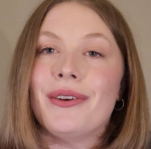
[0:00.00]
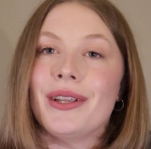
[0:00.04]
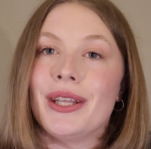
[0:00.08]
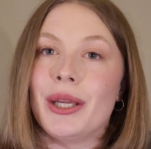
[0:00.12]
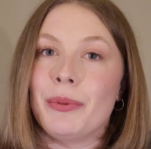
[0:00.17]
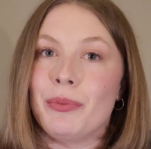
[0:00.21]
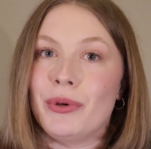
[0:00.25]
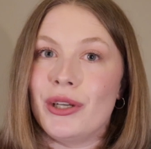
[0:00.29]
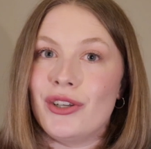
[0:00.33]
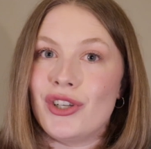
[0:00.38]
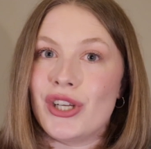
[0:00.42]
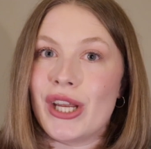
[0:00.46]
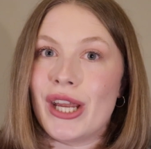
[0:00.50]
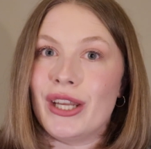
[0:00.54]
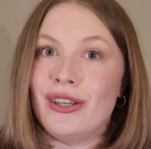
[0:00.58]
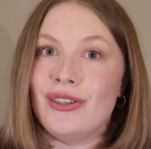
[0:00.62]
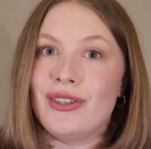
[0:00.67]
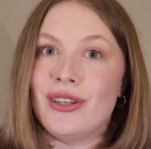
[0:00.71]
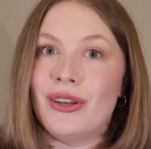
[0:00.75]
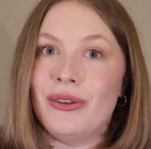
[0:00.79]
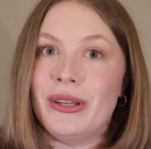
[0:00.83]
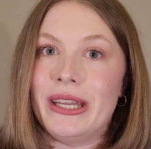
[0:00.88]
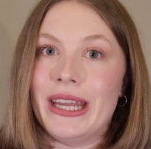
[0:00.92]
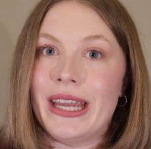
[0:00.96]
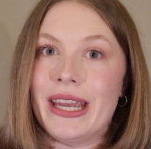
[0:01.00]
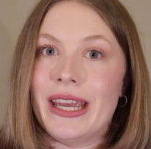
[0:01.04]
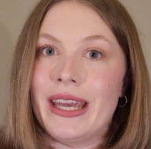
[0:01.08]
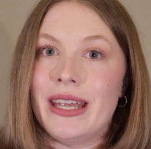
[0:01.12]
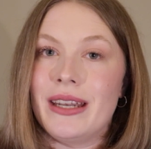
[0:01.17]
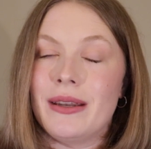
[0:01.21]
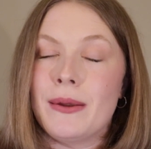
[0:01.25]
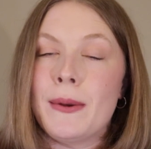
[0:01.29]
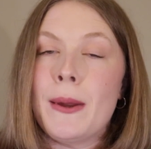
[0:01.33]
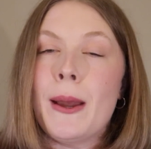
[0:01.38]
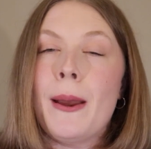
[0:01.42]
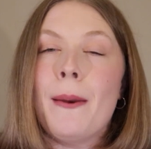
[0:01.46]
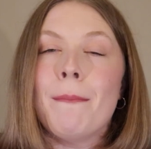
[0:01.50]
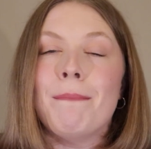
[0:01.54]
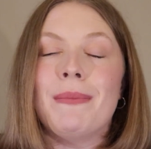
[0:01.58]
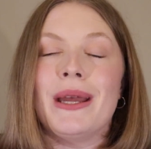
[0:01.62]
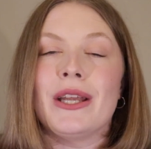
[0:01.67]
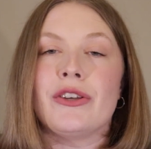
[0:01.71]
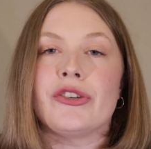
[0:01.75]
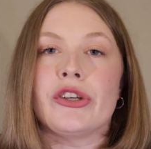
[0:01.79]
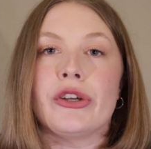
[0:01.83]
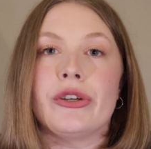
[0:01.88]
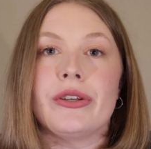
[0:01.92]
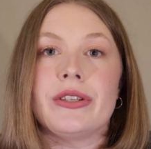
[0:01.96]
Really appreciate you tuning in.
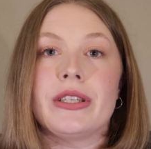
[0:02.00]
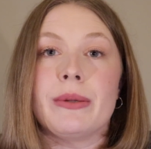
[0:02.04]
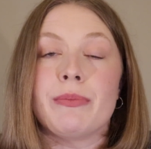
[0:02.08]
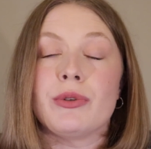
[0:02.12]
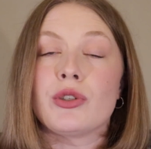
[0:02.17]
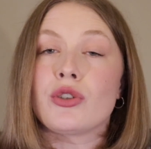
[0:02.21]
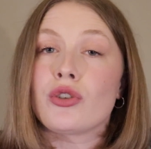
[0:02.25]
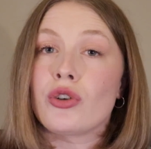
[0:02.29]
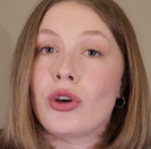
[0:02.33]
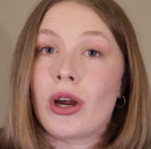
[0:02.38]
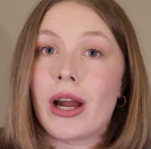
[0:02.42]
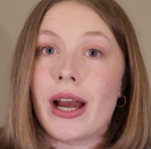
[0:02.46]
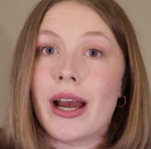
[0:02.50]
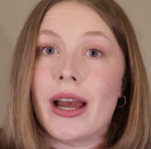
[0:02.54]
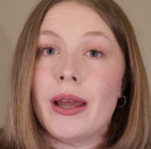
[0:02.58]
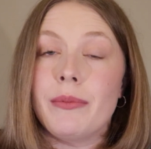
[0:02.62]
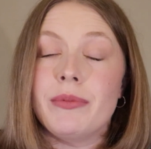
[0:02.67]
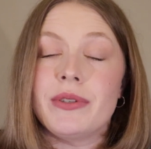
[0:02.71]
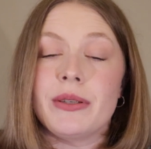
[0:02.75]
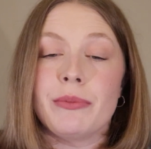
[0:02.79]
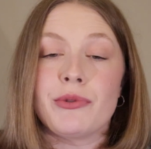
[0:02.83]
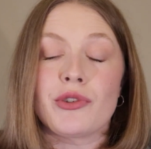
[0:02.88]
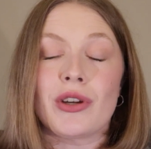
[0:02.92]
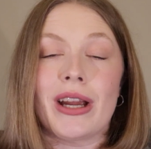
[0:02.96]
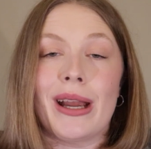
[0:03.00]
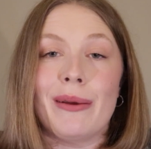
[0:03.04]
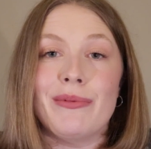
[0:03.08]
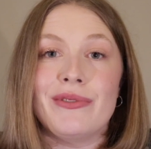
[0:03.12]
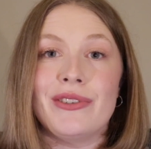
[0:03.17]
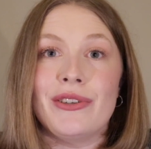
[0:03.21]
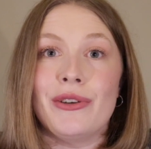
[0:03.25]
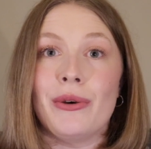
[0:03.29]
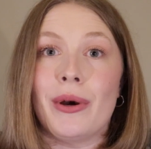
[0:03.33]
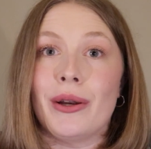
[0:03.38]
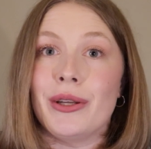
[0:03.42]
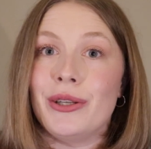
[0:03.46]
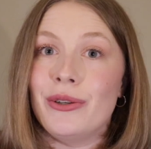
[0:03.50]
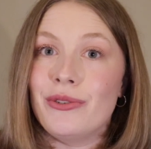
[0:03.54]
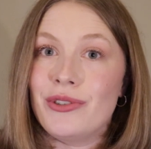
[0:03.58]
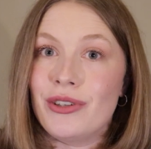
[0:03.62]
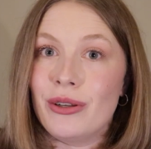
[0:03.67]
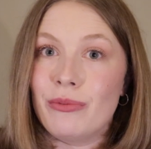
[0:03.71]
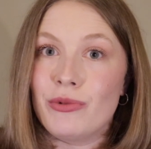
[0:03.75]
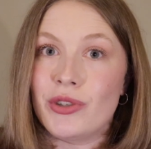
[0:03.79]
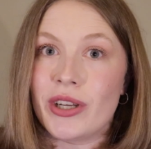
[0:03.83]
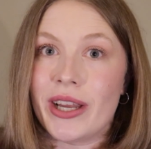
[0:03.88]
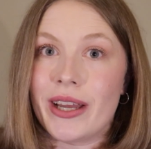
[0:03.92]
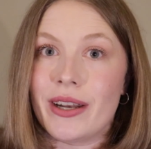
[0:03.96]
Make sure to subscribe to our
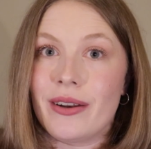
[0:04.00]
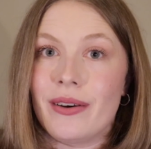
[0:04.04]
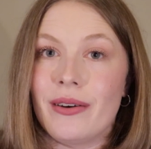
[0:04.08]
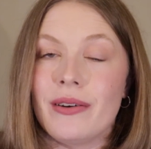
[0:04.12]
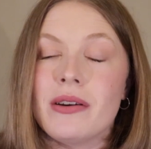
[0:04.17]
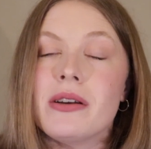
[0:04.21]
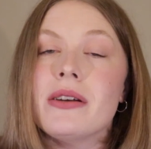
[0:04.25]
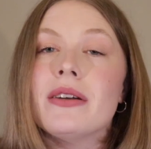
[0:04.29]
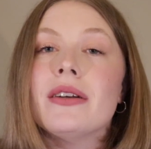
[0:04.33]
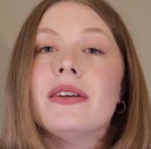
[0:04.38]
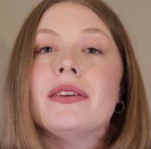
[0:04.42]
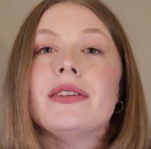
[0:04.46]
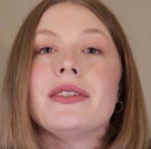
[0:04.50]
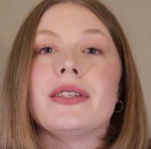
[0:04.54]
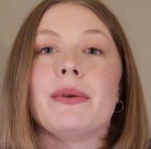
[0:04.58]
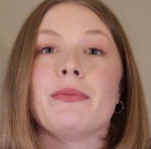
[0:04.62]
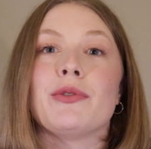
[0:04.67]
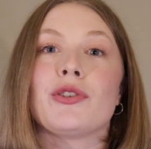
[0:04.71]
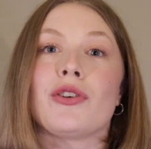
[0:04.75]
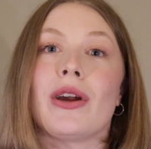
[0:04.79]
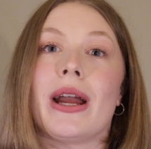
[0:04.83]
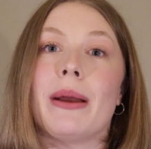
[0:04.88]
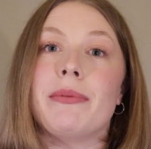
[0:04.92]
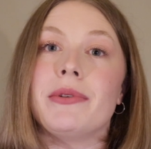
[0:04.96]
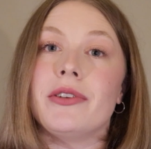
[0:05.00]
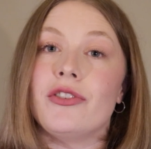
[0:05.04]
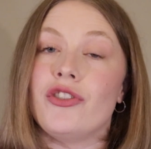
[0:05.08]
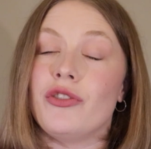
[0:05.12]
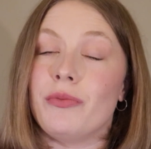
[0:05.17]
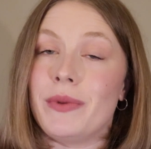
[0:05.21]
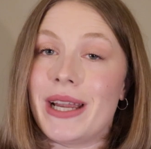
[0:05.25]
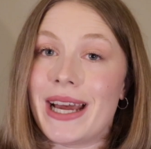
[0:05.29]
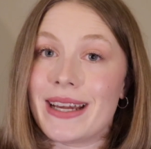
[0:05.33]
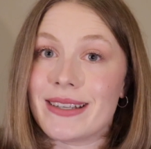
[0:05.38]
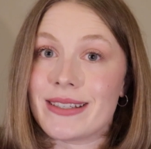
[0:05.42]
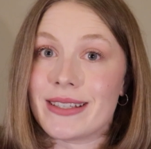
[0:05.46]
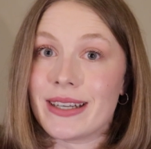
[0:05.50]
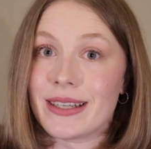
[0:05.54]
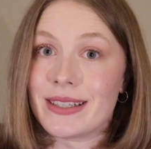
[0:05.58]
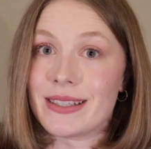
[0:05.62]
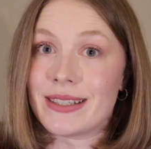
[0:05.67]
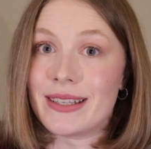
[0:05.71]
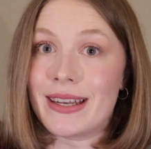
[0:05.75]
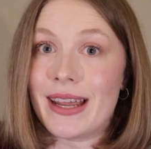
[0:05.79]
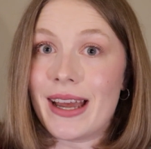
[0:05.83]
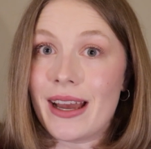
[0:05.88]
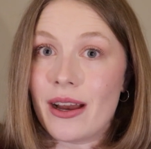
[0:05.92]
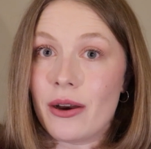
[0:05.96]
YouTube channel, subscribe to
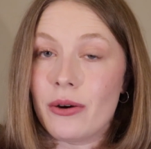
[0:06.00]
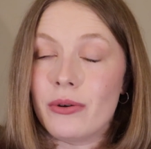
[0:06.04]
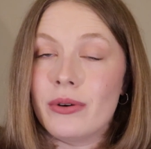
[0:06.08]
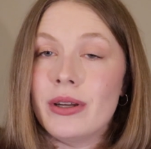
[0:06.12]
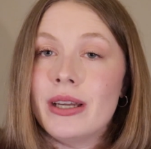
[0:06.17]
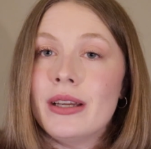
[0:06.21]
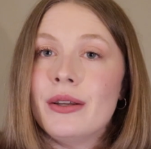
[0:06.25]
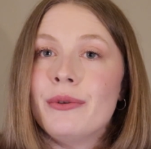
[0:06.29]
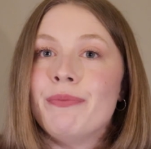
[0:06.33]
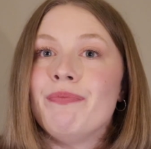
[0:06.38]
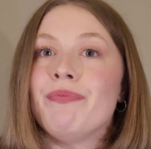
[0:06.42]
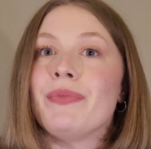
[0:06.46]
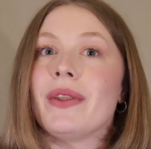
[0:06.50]
Gymnastics Now.